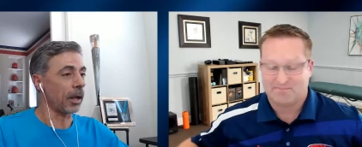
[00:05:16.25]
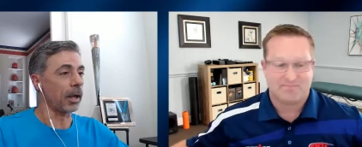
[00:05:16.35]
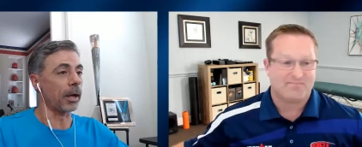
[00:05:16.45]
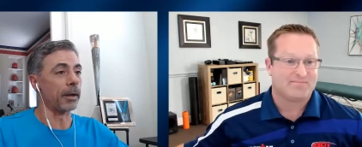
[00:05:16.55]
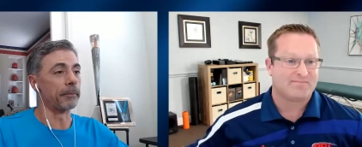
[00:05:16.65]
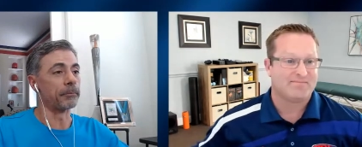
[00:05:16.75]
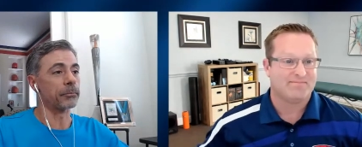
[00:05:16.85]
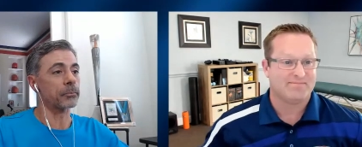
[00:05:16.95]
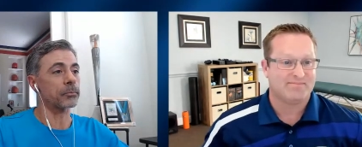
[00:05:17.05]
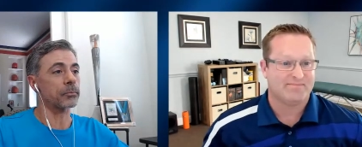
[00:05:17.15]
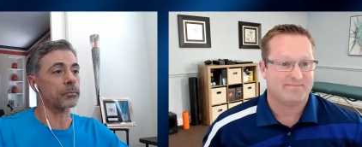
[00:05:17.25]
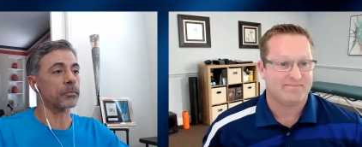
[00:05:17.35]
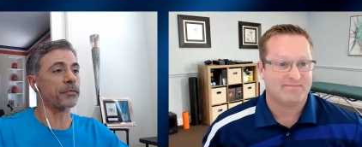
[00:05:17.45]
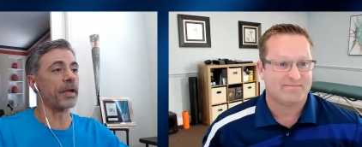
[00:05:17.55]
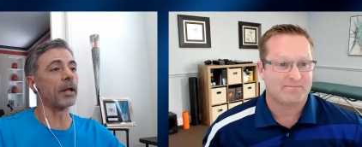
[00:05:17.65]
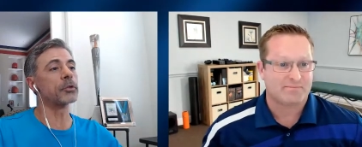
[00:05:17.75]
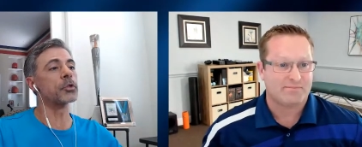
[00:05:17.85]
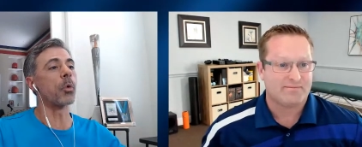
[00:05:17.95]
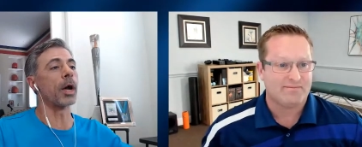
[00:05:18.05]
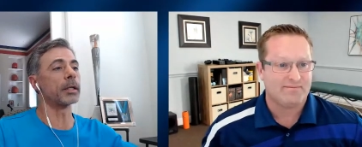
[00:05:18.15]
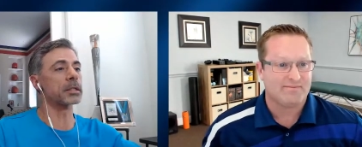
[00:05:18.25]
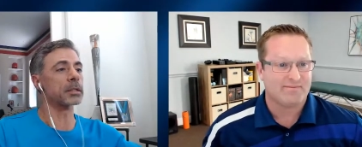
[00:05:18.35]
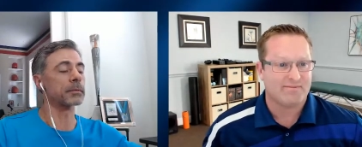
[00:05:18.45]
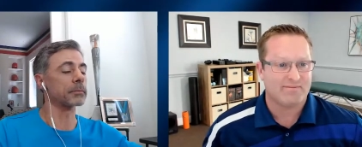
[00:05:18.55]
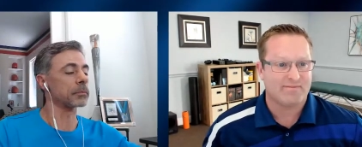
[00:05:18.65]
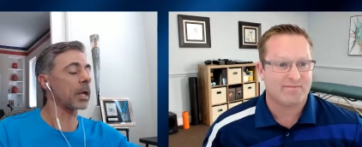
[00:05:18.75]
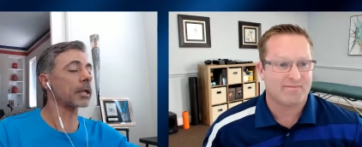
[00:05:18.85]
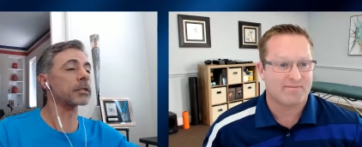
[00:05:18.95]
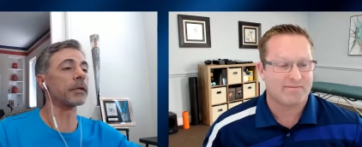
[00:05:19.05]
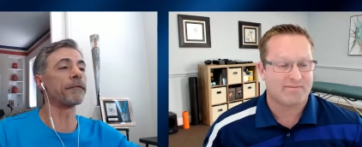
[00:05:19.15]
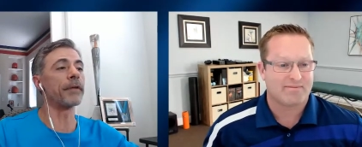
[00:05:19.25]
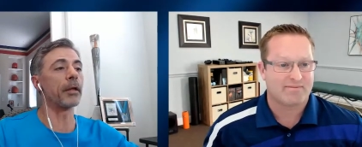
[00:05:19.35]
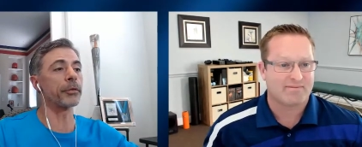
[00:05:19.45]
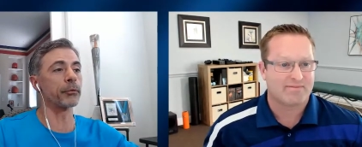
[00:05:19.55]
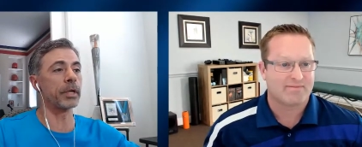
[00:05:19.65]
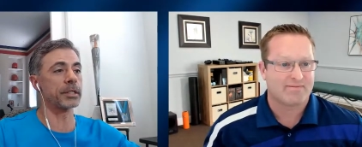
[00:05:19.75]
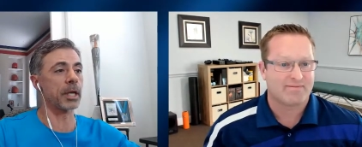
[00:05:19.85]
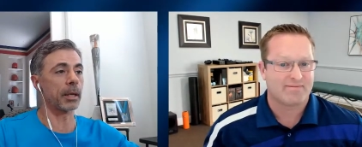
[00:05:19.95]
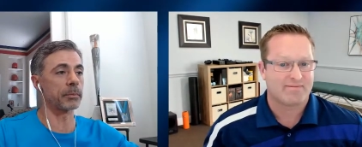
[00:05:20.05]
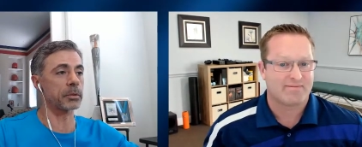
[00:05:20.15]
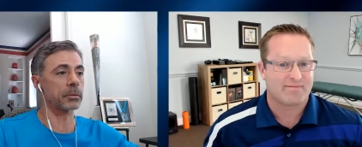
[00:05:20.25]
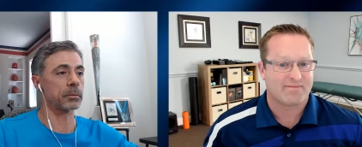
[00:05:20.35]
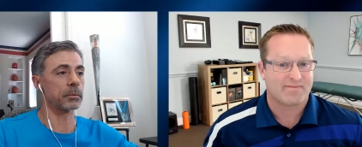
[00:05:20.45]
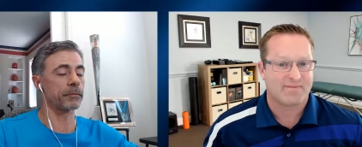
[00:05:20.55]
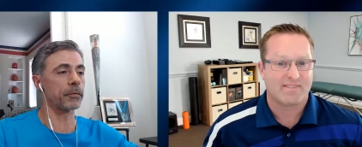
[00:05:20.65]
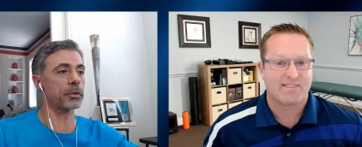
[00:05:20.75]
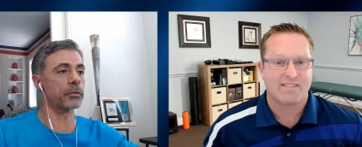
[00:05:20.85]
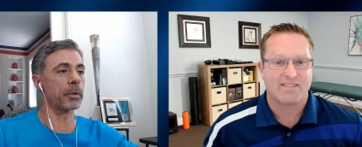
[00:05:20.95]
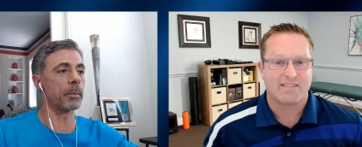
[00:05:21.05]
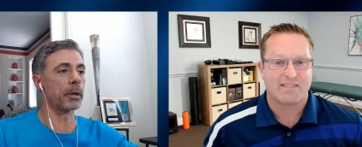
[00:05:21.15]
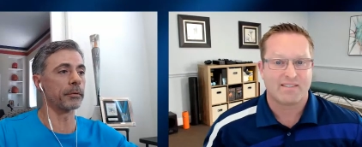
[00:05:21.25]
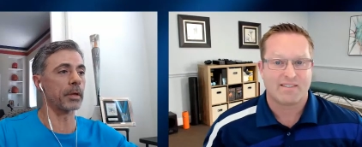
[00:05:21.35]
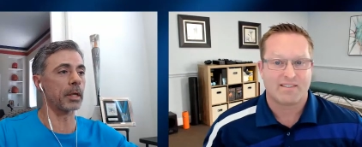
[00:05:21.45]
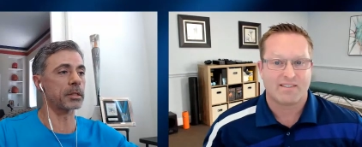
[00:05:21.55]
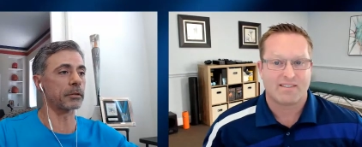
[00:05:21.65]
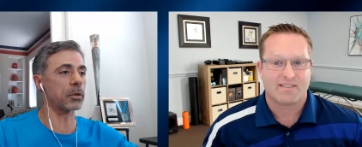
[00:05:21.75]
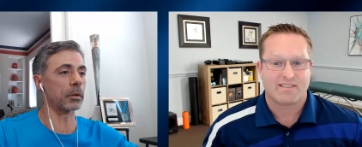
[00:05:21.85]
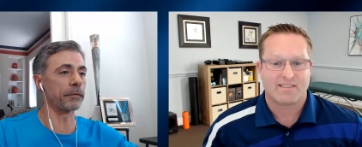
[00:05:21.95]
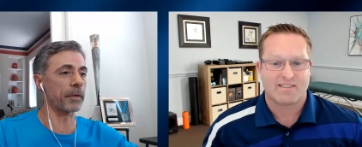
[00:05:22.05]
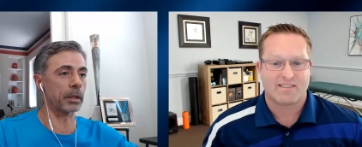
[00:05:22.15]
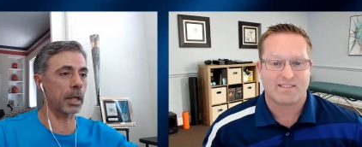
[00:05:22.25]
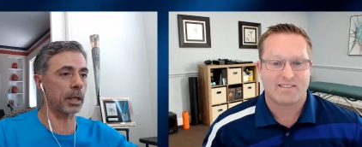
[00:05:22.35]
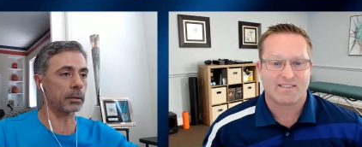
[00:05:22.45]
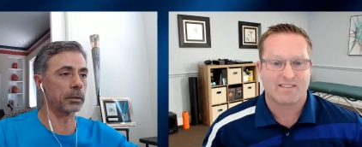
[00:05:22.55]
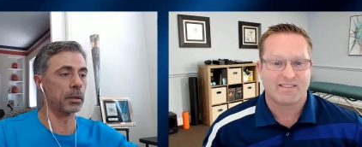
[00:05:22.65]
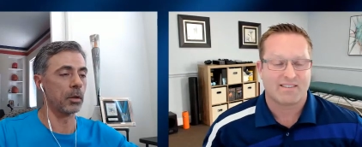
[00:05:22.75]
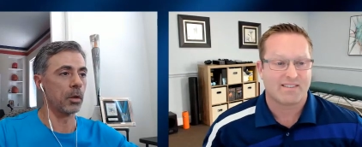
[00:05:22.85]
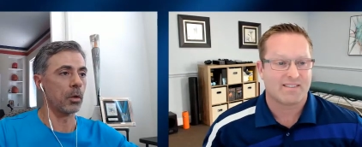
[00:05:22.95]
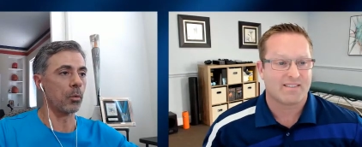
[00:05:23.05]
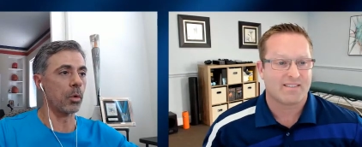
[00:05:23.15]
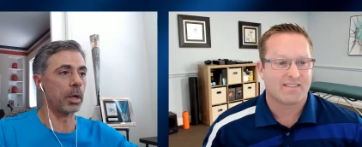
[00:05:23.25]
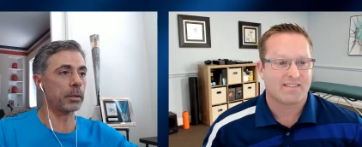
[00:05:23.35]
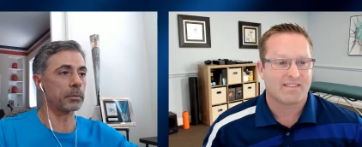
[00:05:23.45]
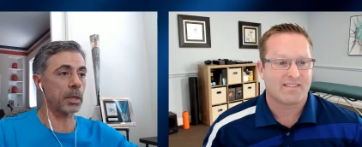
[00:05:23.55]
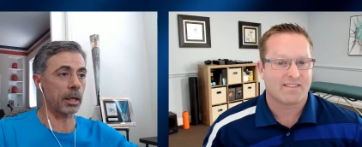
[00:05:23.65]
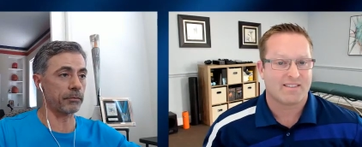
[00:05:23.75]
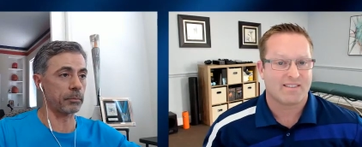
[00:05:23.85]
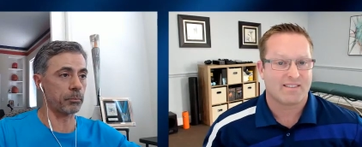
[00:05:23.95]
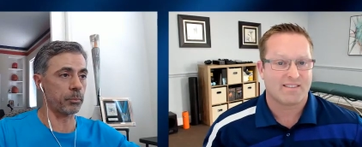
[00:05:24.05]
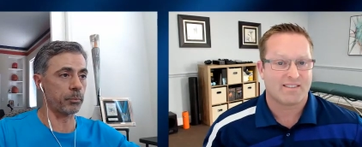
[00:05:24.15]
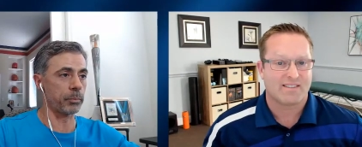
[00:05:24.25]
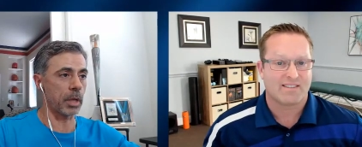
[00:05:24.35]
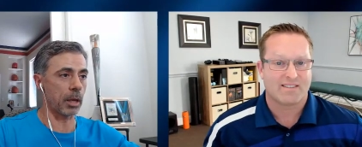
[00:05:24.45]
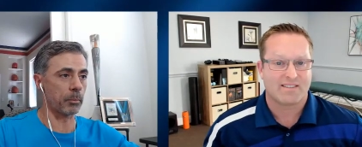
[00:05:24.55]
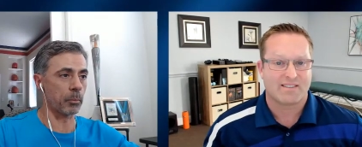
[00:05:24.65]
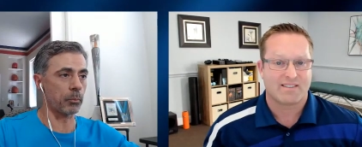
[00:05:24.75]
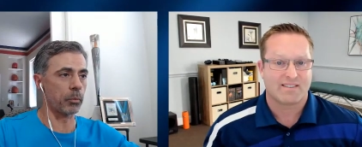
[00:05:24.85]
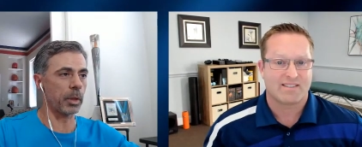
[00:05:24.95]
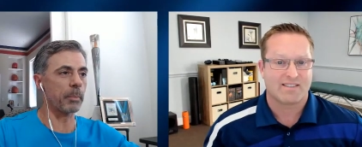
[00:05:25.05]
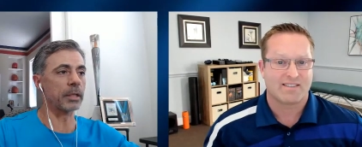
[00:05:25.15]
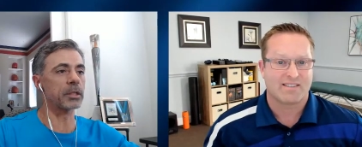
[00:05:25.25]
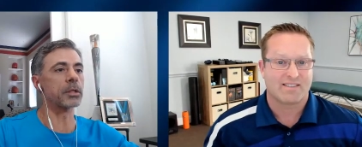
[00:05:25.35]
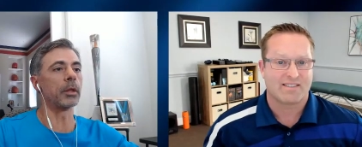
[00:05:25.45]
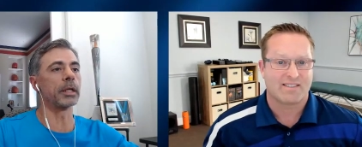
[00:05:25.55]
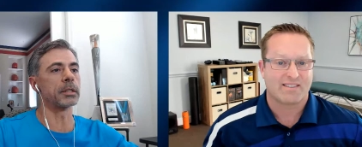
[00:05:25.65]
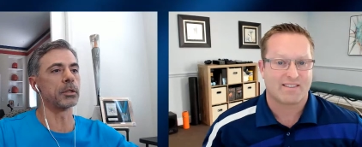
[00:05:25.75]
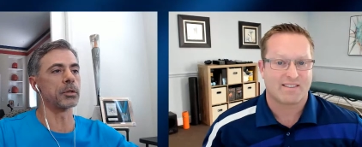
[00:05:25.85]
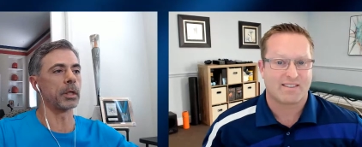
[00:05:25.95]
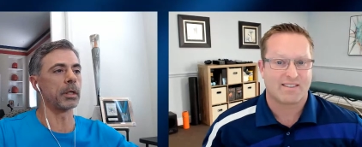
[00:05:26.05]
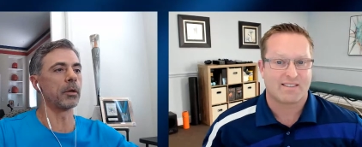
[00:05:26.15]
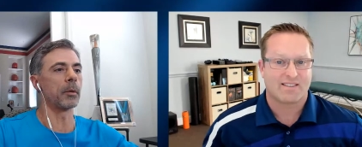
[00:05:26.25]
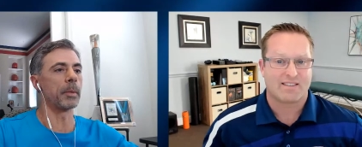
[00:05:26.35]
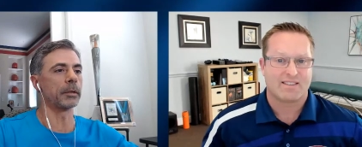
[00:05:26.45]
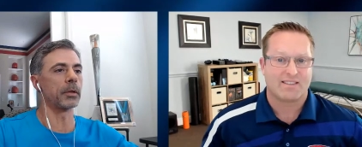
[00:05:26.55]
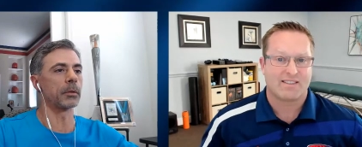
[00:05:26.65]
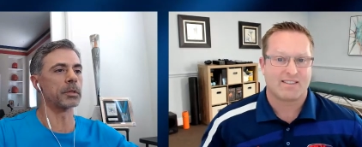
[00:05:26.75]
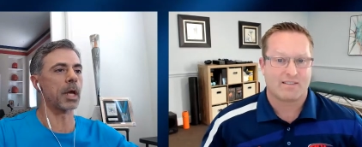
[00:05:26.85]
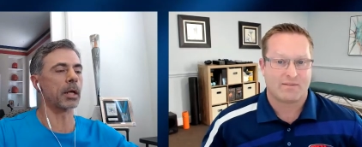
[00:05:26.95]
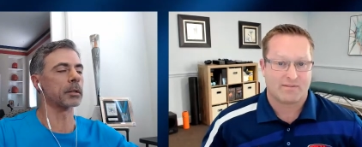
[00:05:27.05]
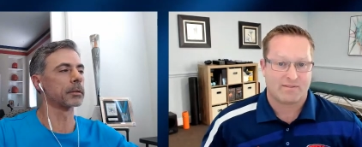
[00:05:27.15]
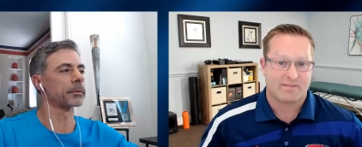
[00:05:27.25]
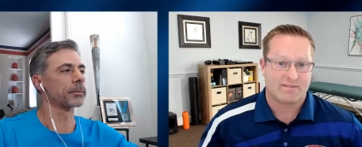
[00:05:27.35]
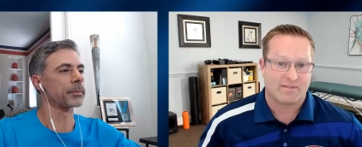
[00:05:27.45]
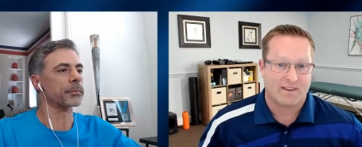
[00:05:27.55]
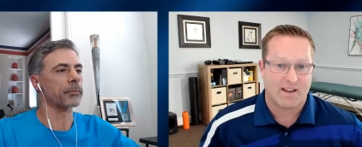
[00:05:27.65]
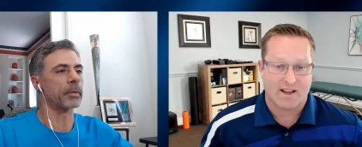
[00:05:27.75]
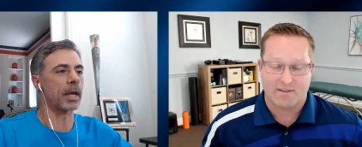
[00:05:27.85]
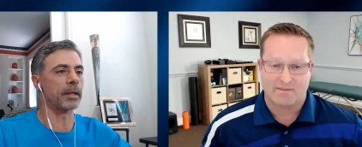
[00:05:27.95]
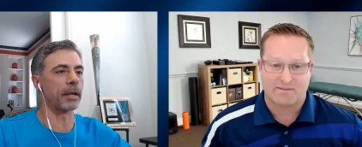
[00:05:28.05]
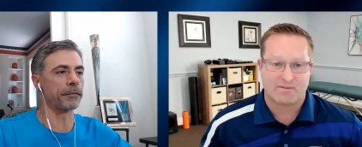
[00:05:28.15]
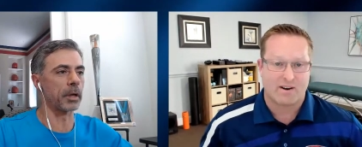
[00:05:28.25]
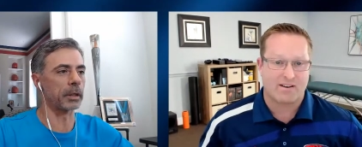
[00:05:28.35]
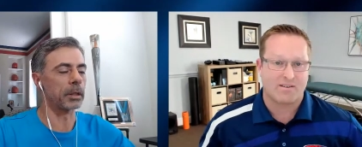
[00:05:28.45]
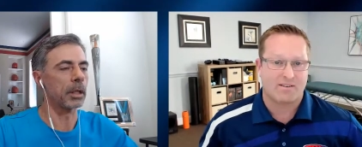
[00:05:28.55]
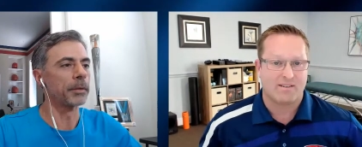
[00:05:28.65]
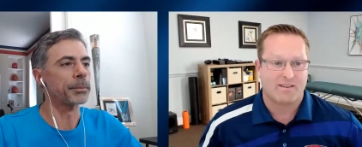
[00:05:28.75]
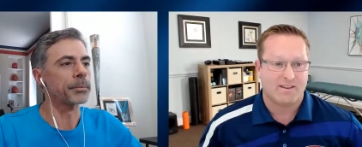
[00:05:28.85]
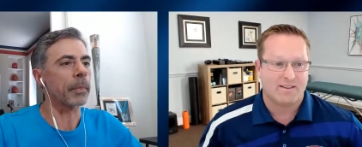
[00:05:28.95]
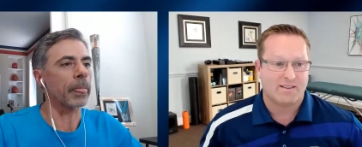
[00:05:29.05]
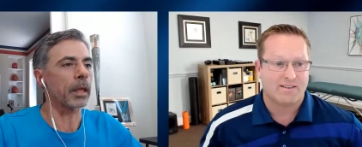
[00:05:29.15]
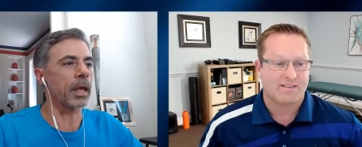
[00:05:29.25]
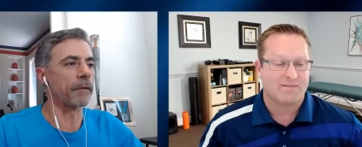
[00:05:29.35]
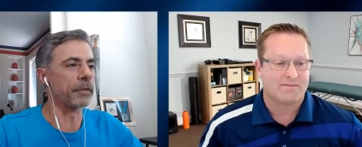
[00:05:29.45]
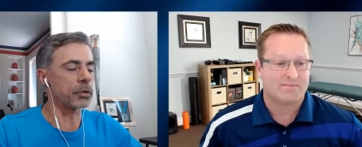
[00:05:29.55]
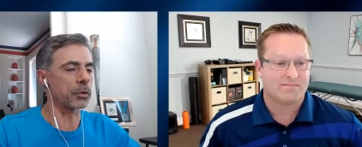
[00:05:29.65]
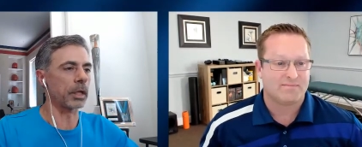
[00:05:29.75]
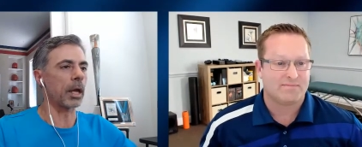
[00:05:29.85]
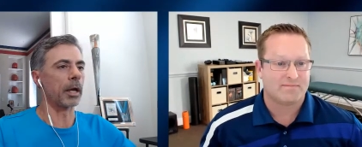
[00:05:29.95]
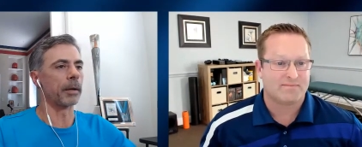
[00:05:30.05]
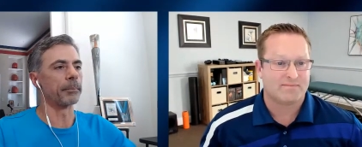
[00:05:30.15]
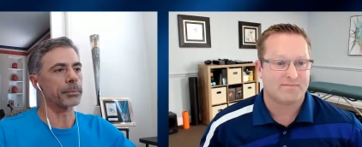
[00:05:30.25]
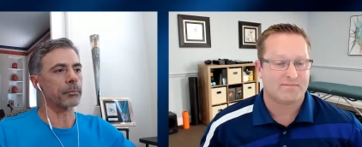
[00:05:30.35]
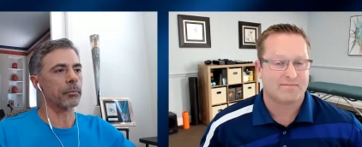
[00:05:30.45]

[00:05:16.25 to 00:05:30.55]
Speaker 1: Um, failed twice, actually failed three times. First three marathons, I totally failed at. One got uh, really bad soleus injury. You know about those, Doc? Yeah. Not not right. fun. Calf injury. Um,